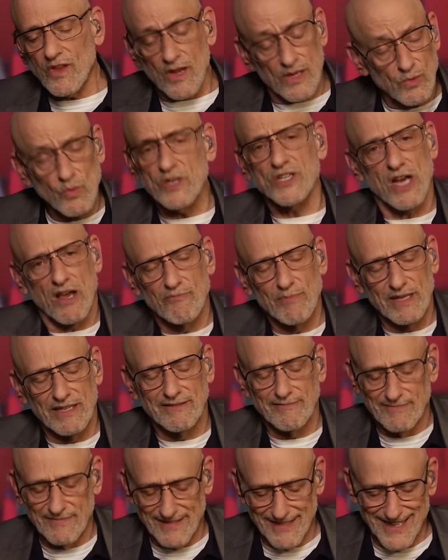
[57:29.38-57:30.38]
in which I've
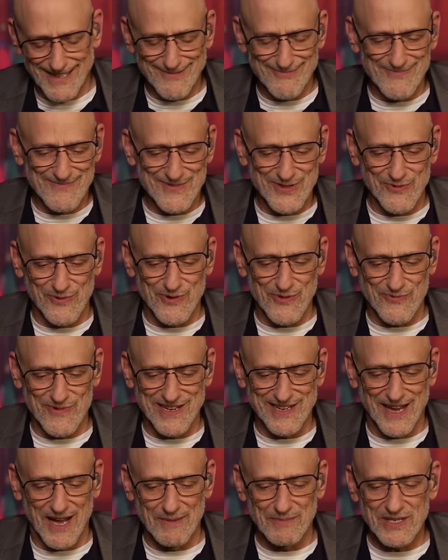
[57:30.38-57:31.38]
been in two or
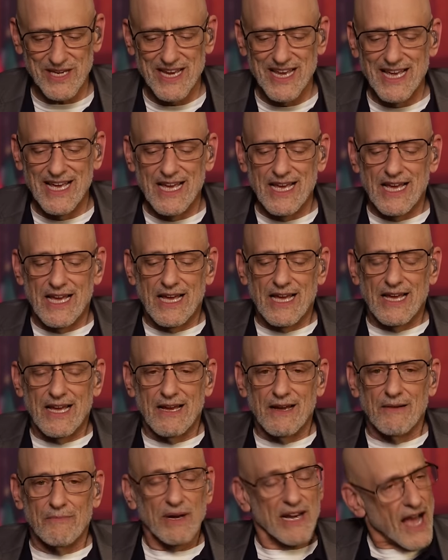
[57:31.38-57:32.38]
three times.
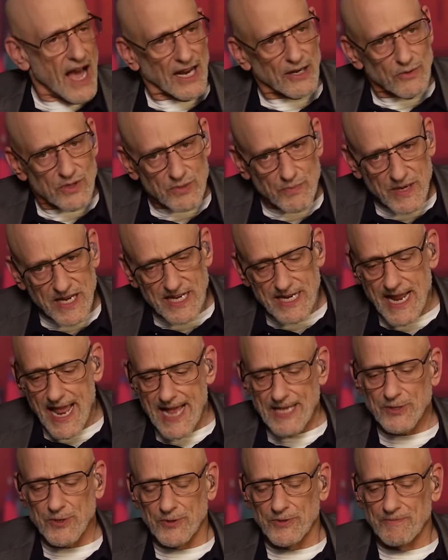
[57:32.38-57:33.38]
But Otto is being
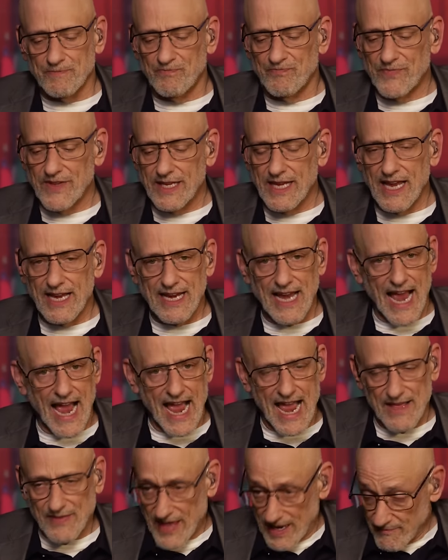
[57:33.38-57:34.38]
canceled.
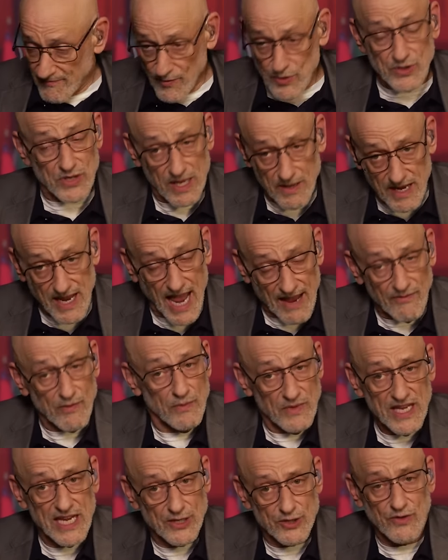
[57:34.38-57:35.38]
They gave
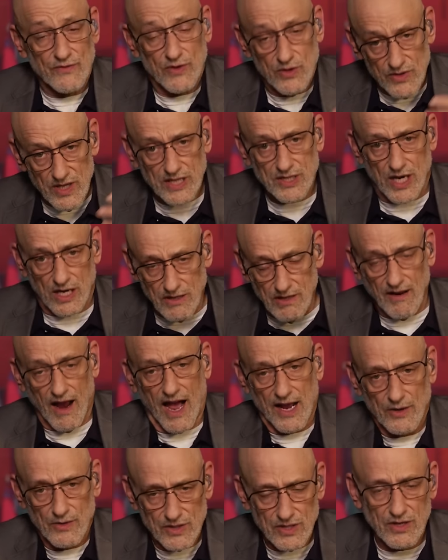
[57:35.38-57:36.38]
him the interview. They said
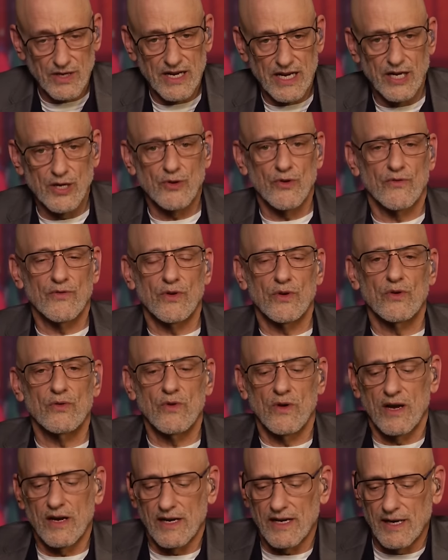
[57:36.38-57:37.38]
Otto is going to
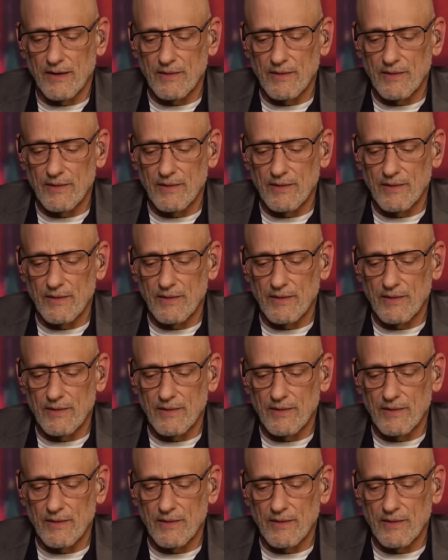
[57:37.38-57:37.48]
interview